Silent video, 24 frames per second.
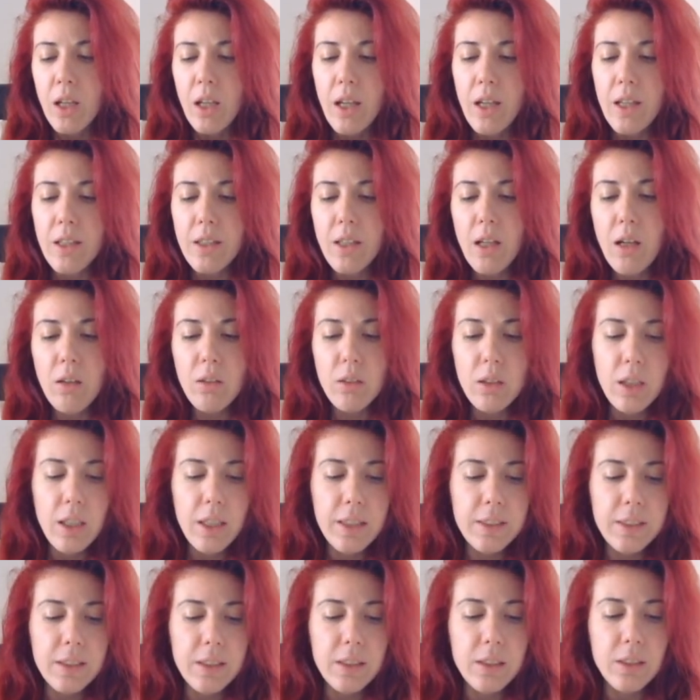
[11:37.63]
And now
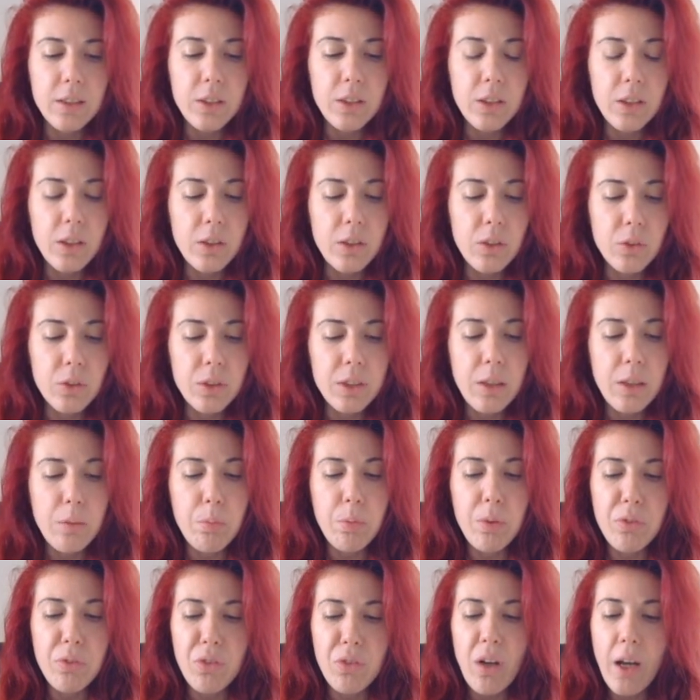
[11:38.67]
let's continue
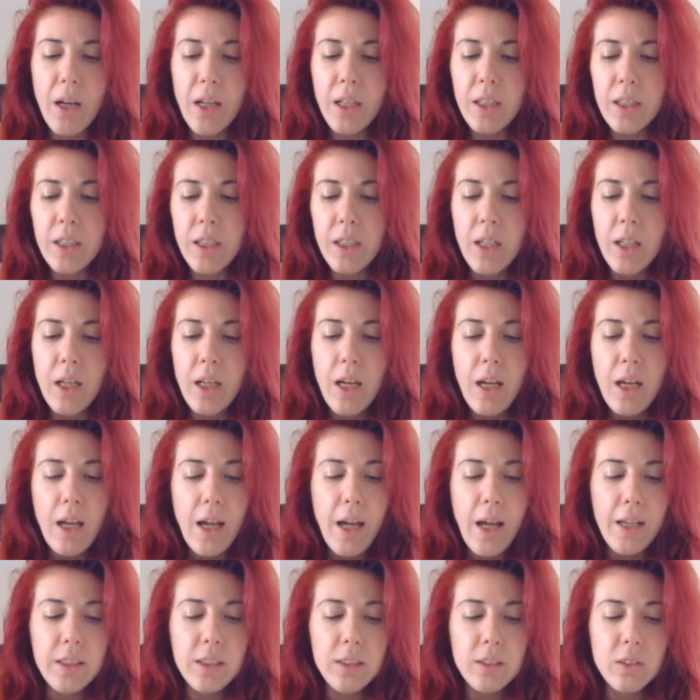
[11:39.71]
simplifying.
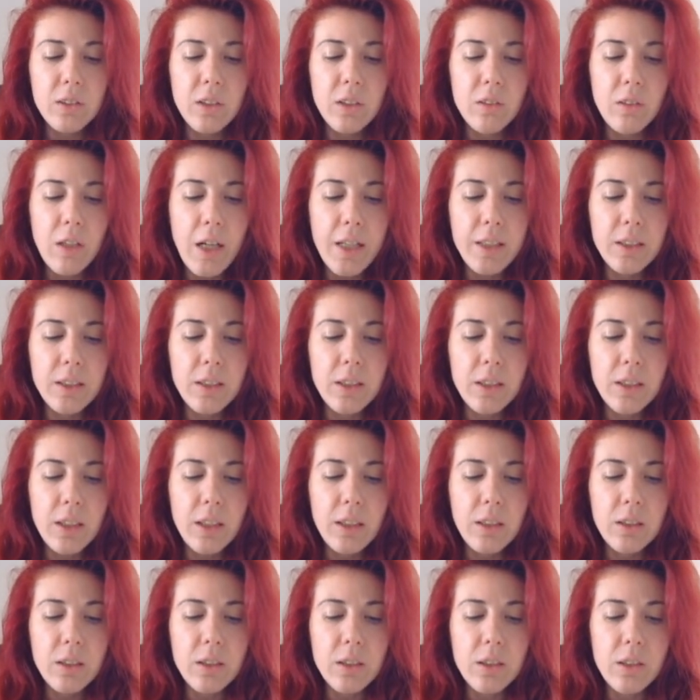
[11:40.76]
I can rewrite the
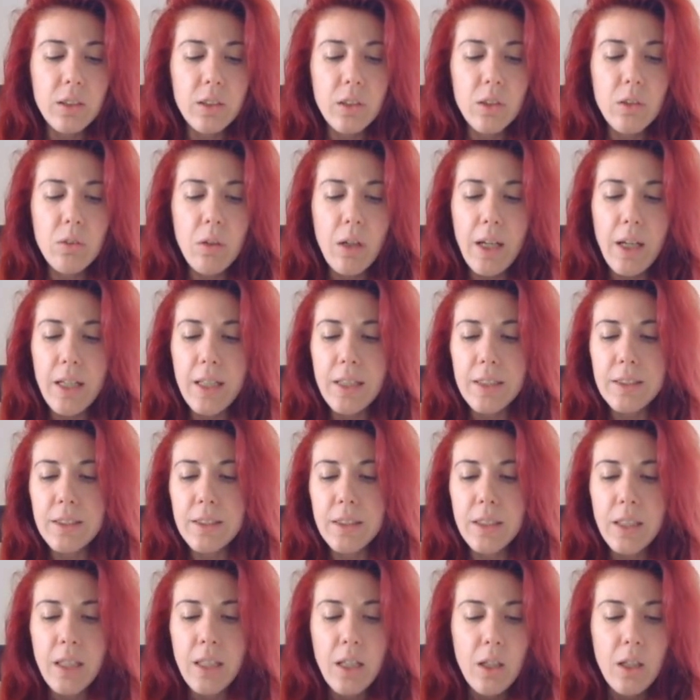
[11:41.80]
integral
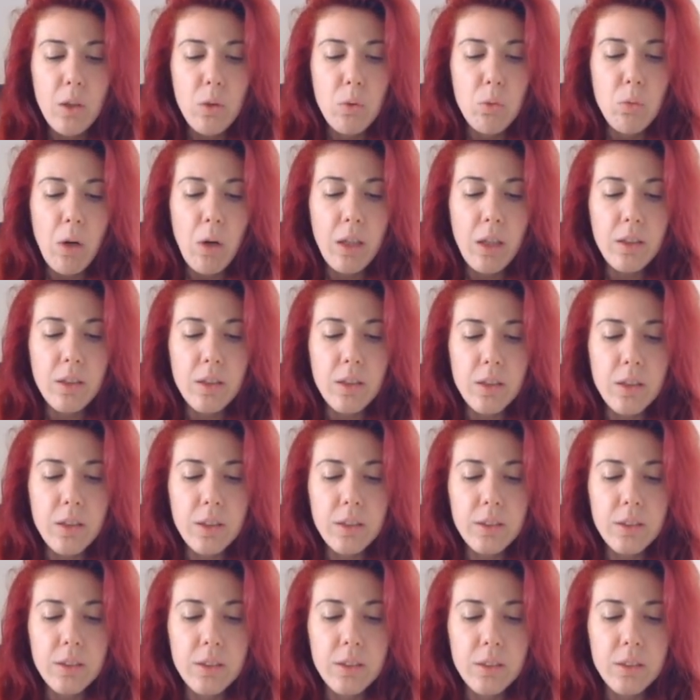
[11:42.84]
as one
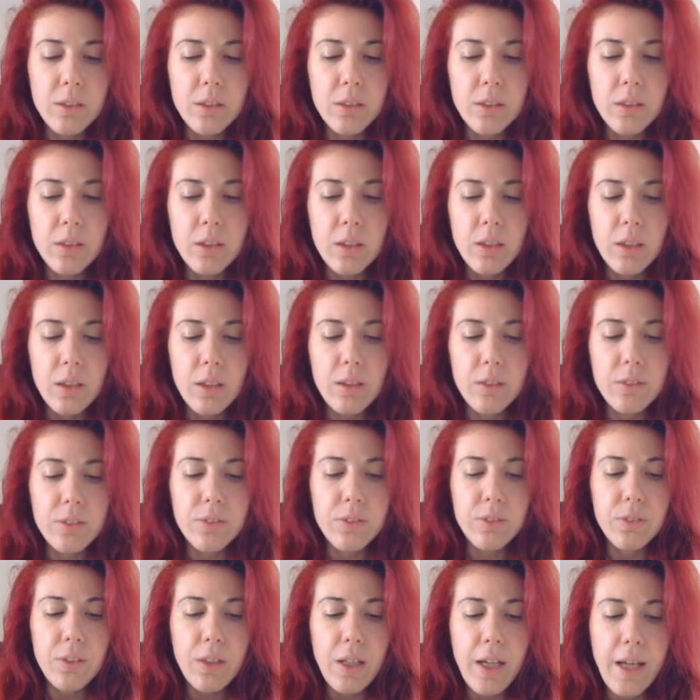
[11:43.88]
third
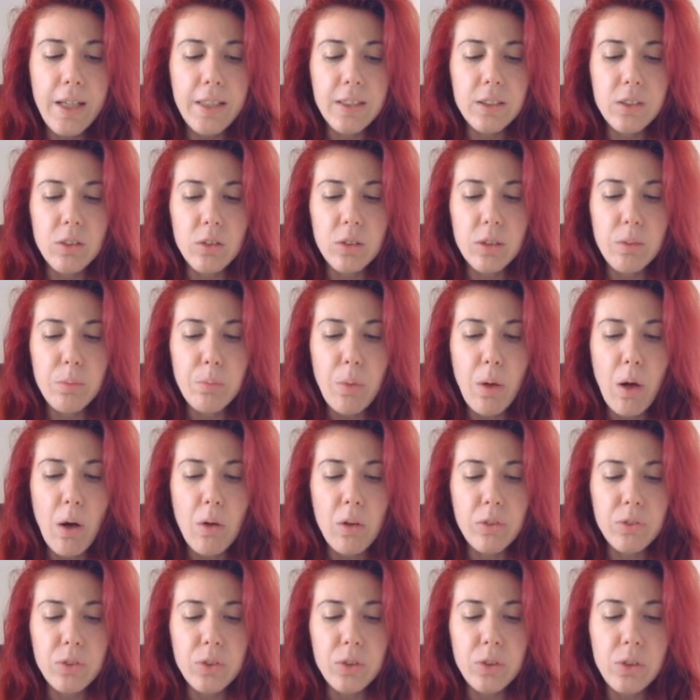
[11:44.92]
of x on the
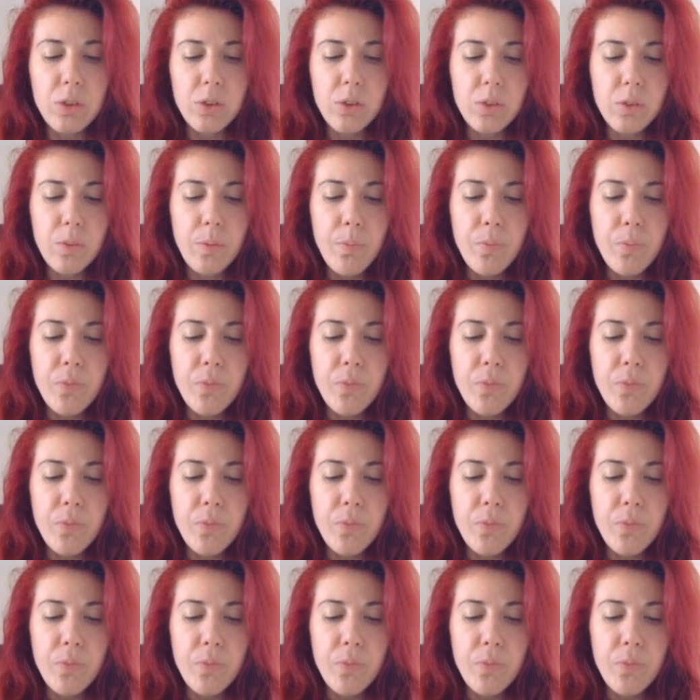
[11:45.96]
power of two